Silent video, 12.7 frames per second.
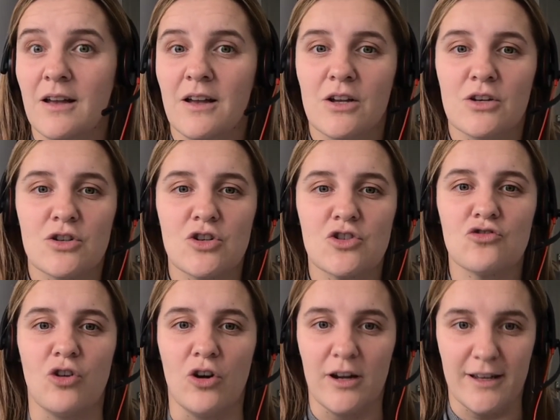
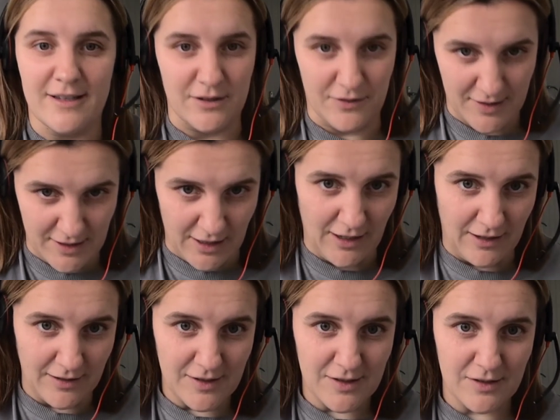strongest of
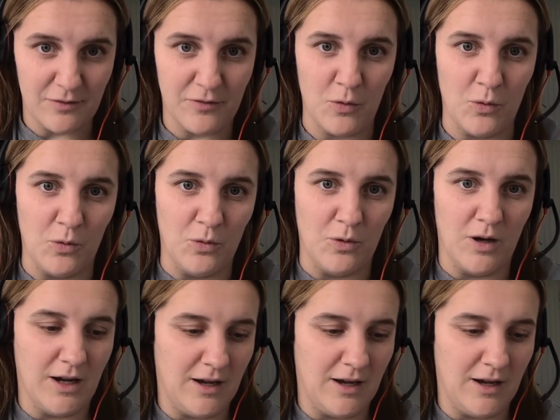starts for